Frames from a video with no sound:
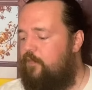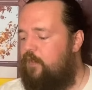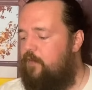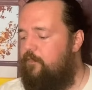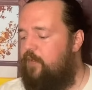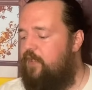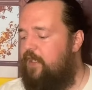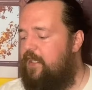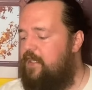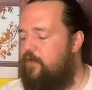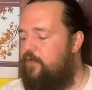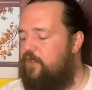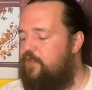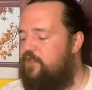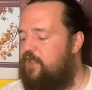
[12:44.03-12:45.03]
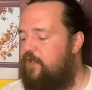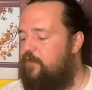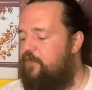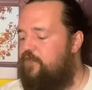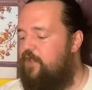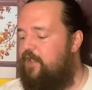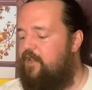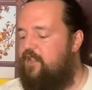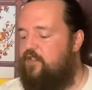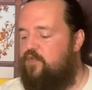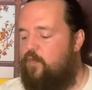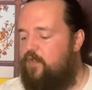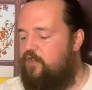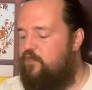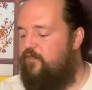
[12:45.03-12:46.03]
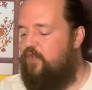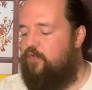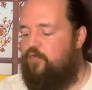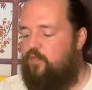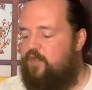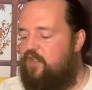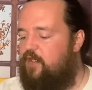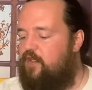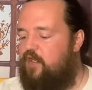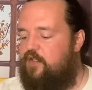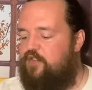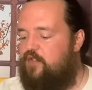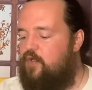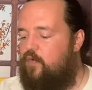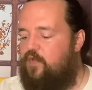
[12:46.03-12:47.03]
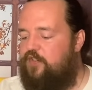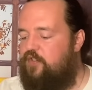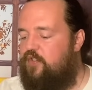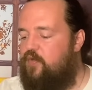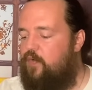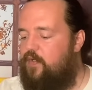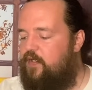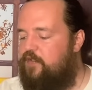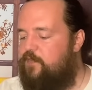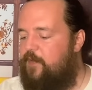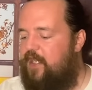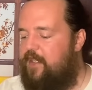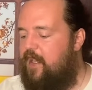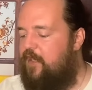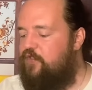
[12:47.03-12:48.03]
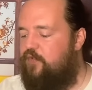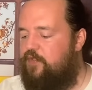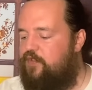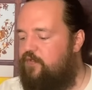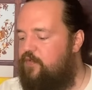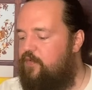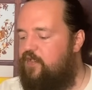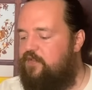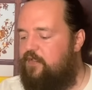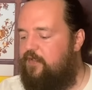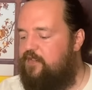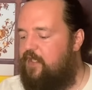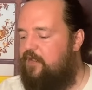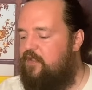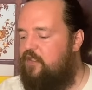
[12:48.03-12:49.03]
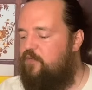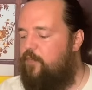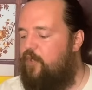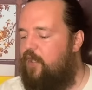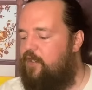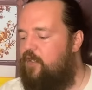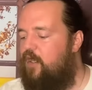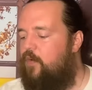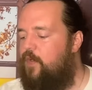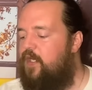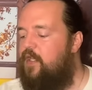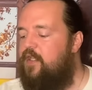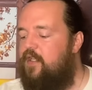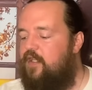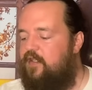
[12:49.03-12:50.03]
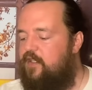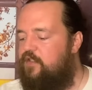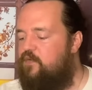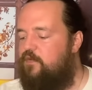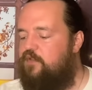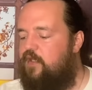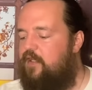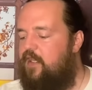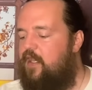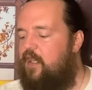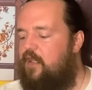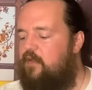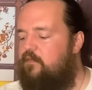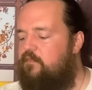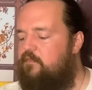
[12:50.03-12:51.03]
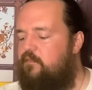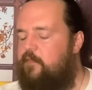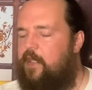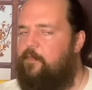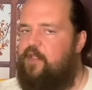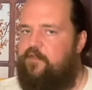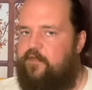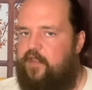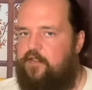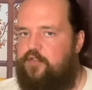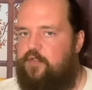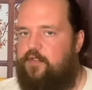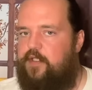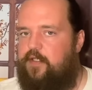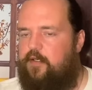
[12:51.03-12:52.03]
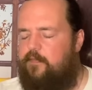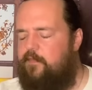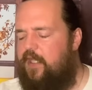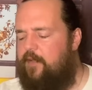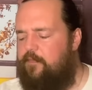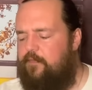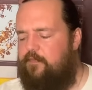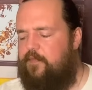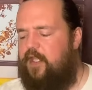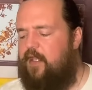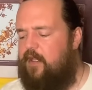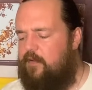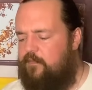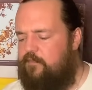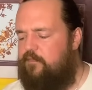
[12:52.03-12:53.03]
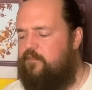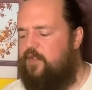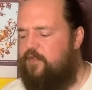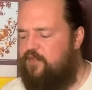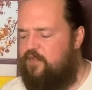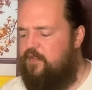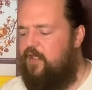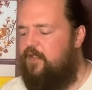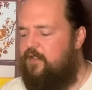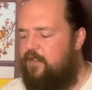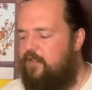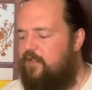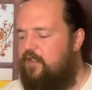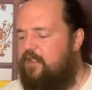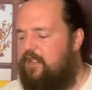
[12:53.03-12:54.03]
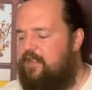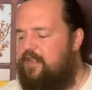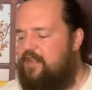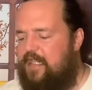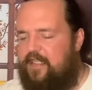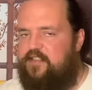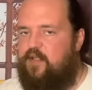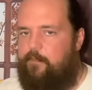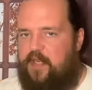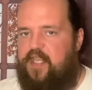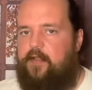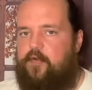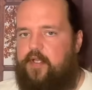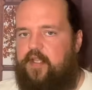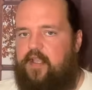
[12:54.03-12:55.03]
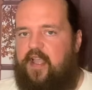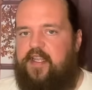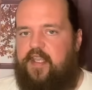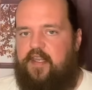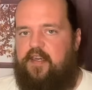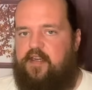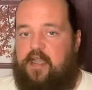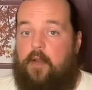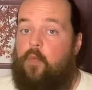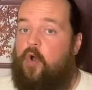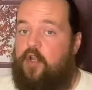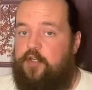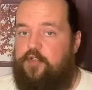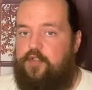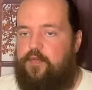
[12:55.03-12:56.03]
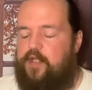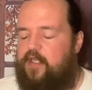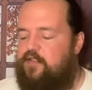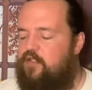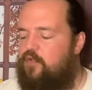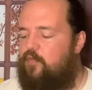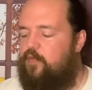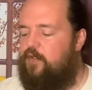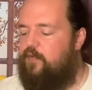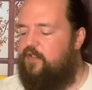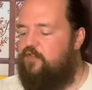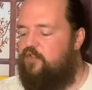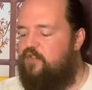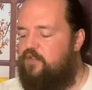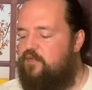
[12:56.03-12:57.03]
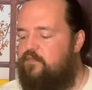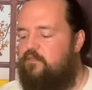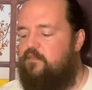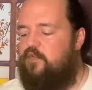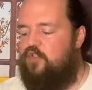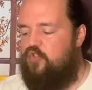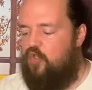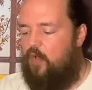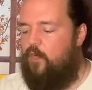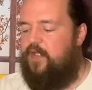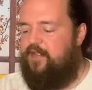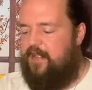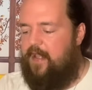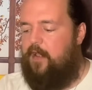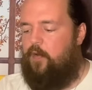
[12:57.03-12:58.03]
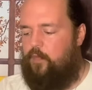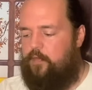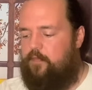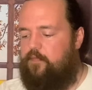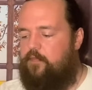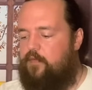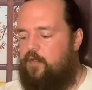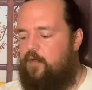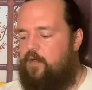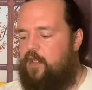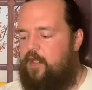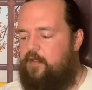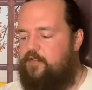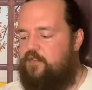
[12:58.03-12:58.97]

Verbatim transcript: But here in the center, it's like this one is filled with the gusto. Let's make action. Let's do this. Let's get this plan going. This one's like, yeah, maybe eventually, or maybe, yeah, it's appealing. I get it. I want to do that too, but let's just slow it down. Okay.